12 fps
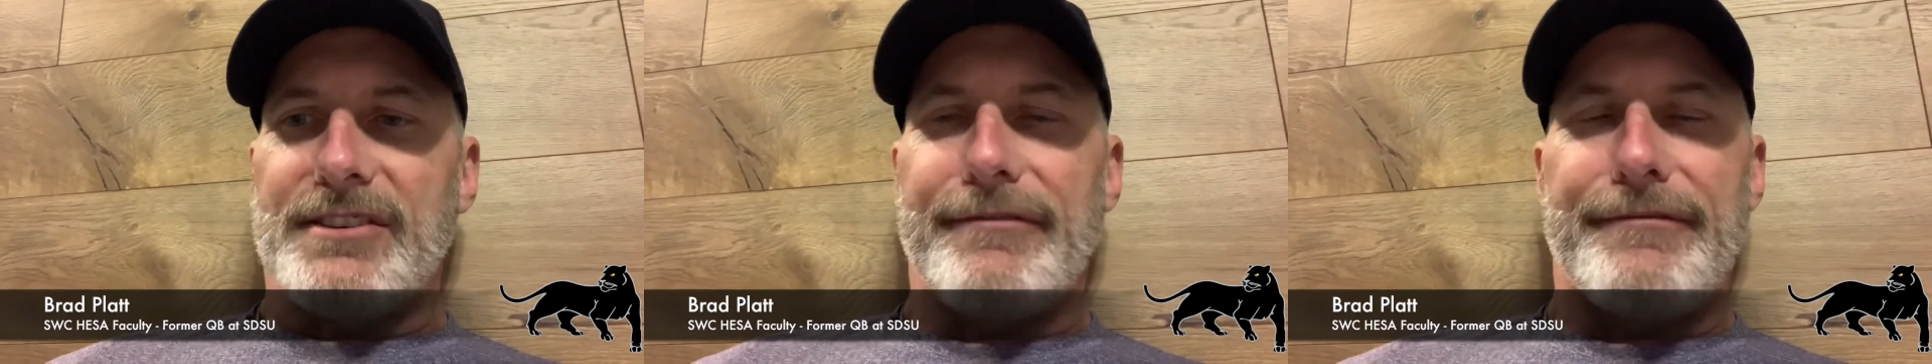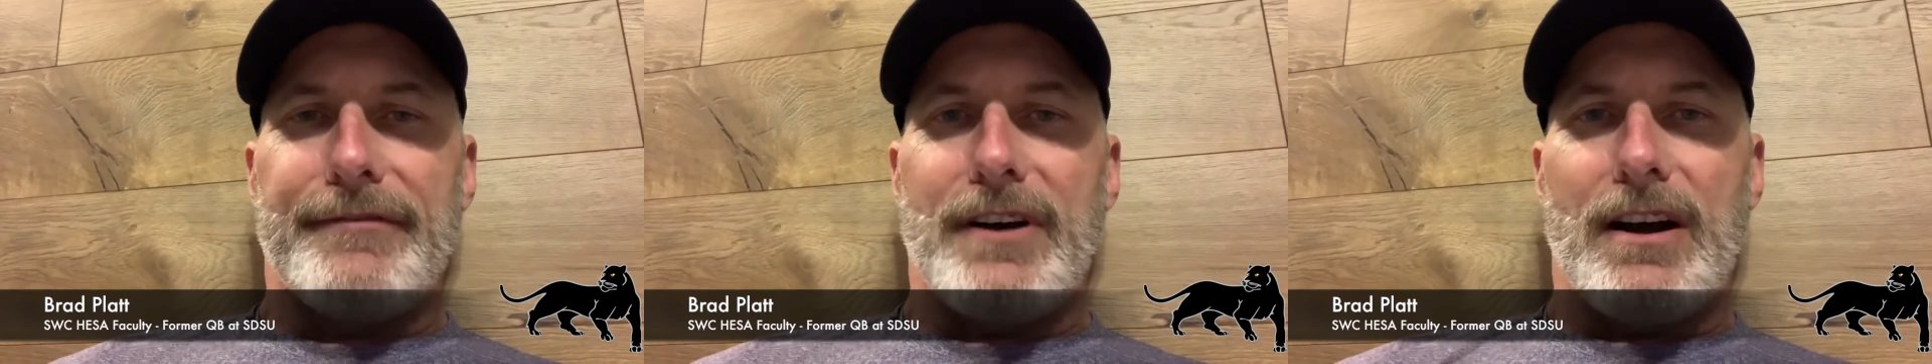
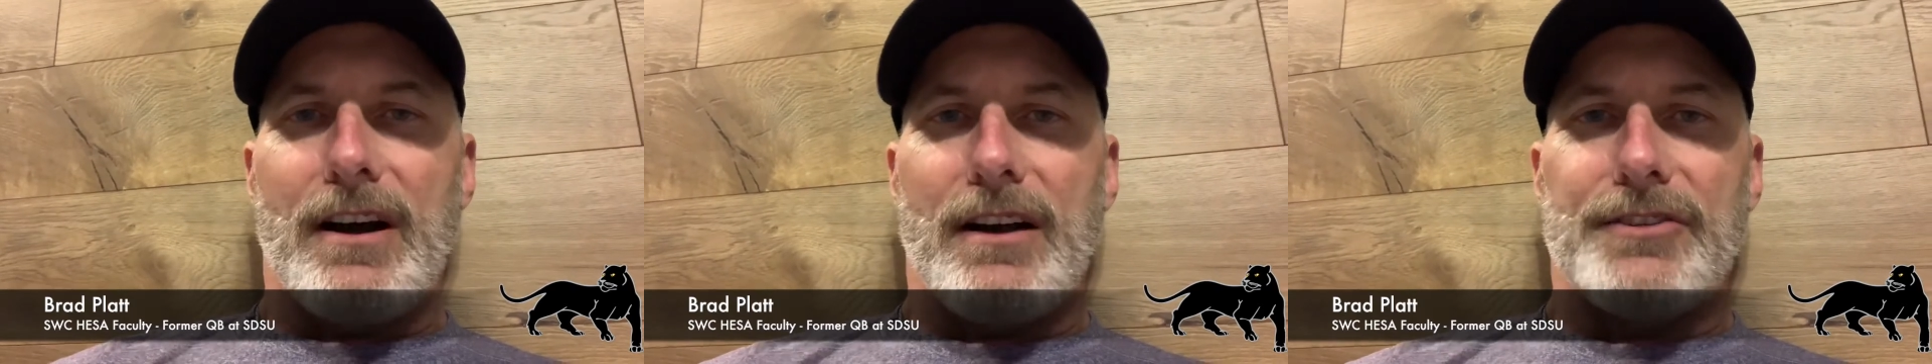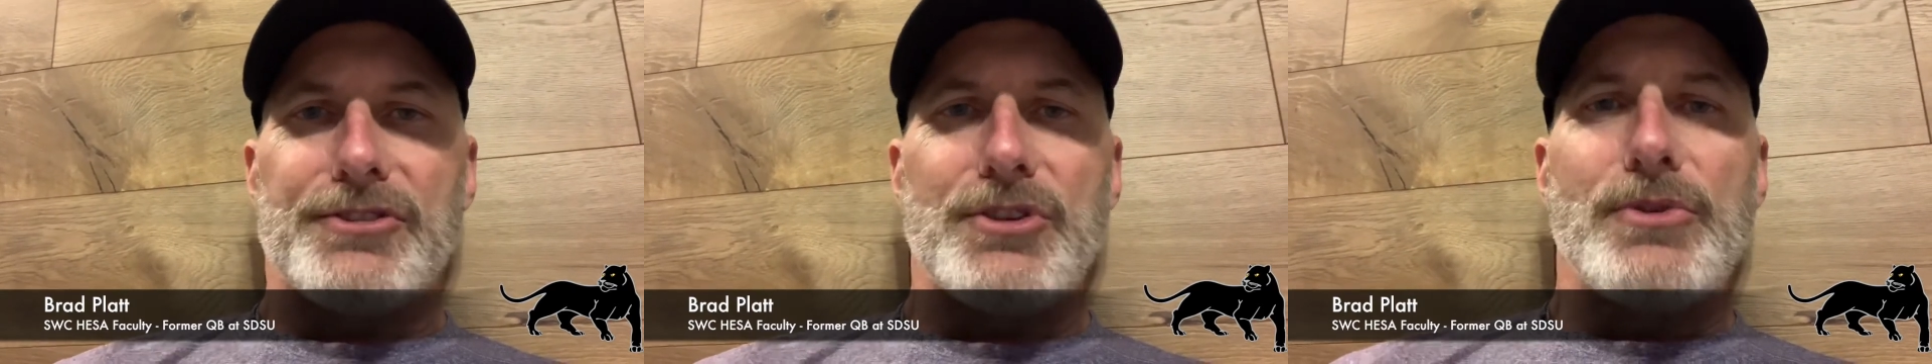a
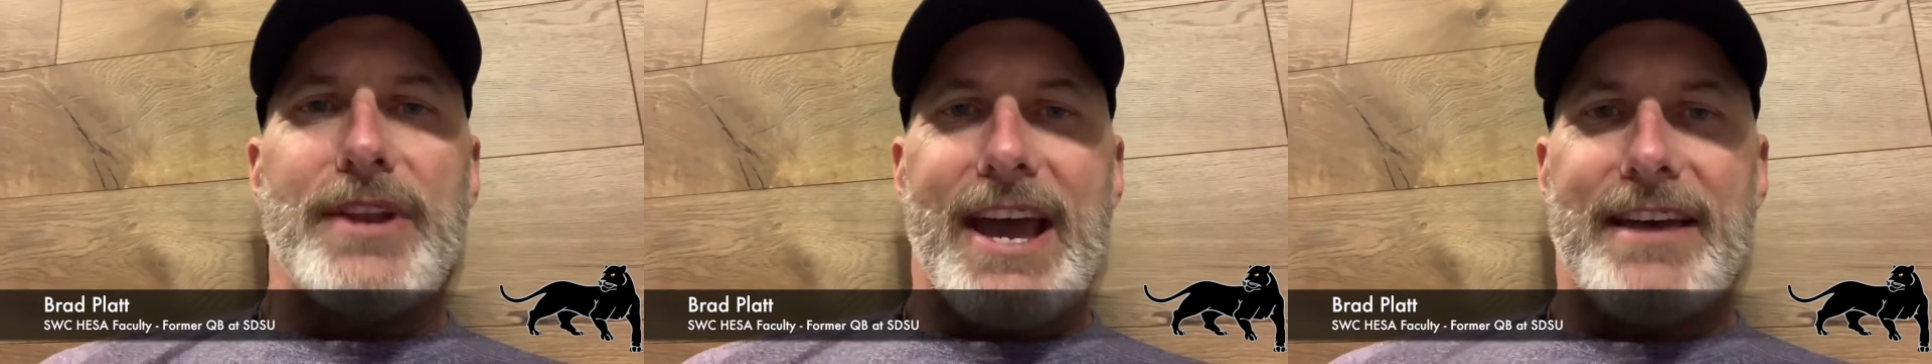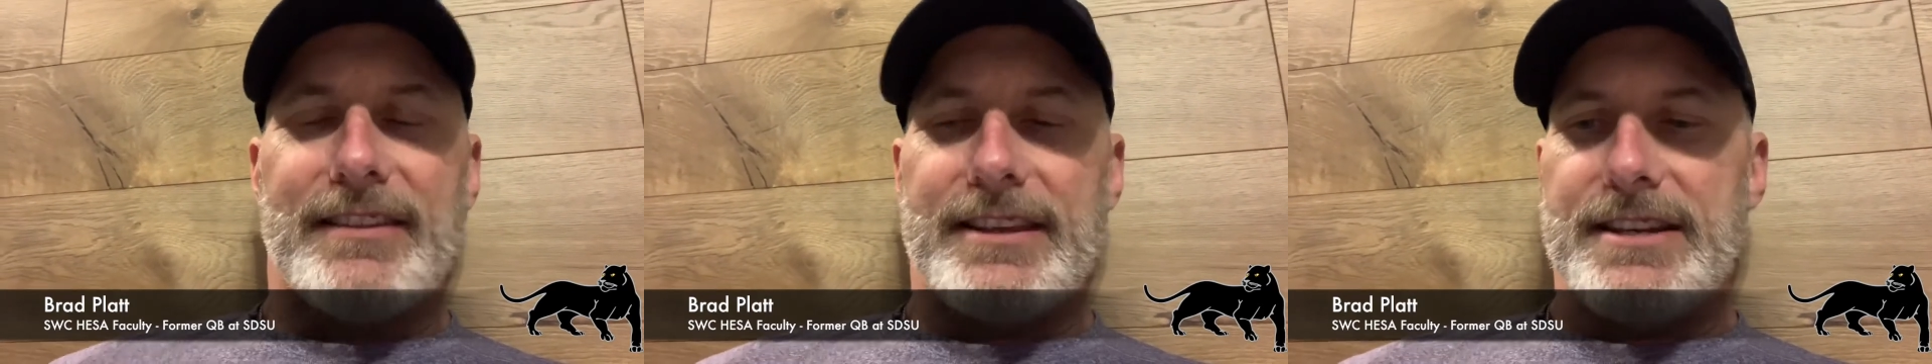student
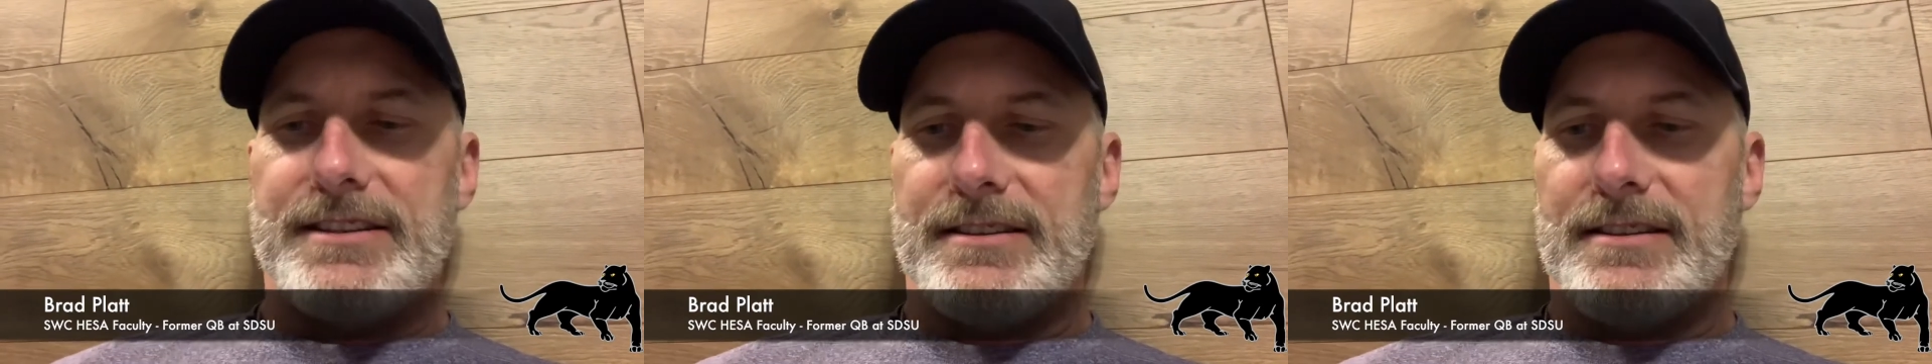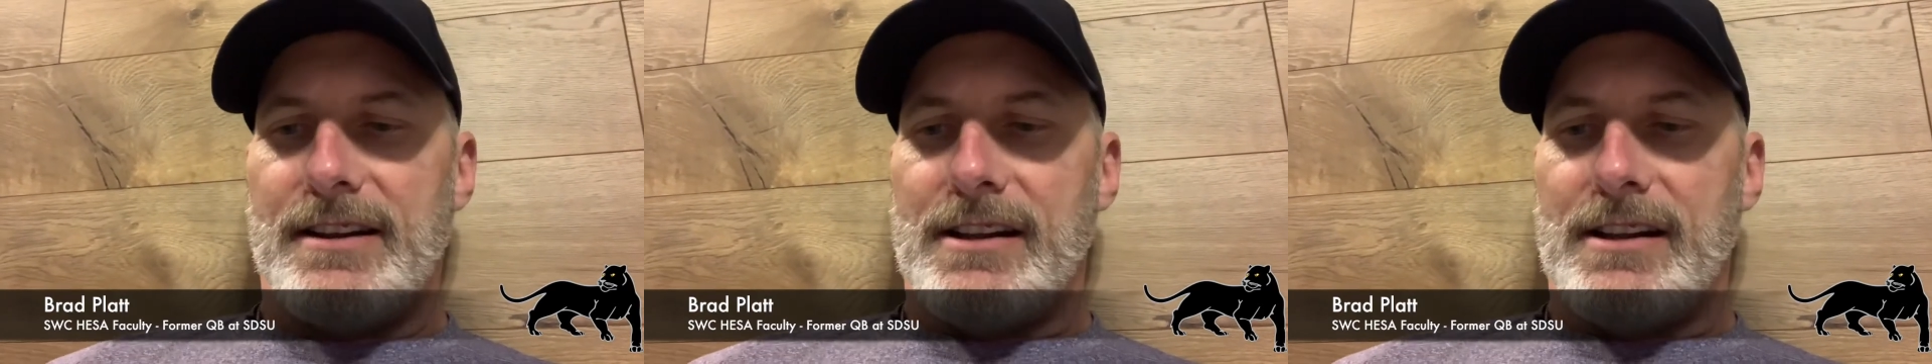athlete